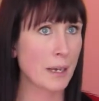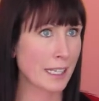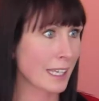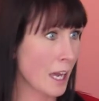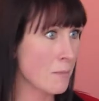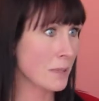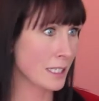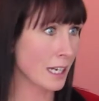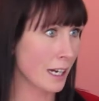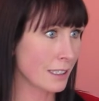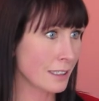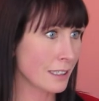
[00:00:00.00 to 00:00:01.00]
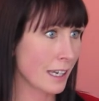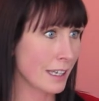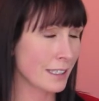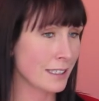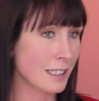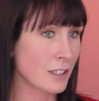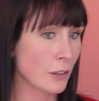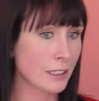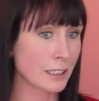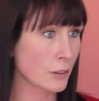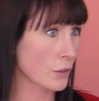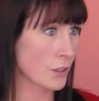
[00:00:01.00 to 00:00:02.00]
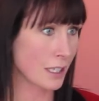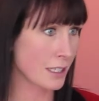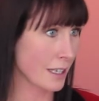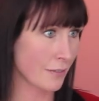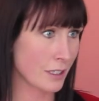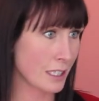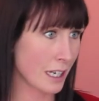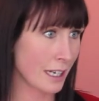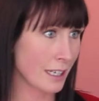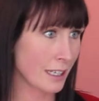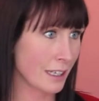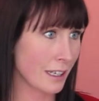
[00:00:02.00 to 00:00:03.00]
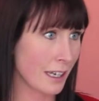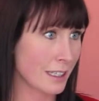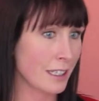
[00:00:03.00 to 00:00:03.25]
but it can be done, and it's only little things every day.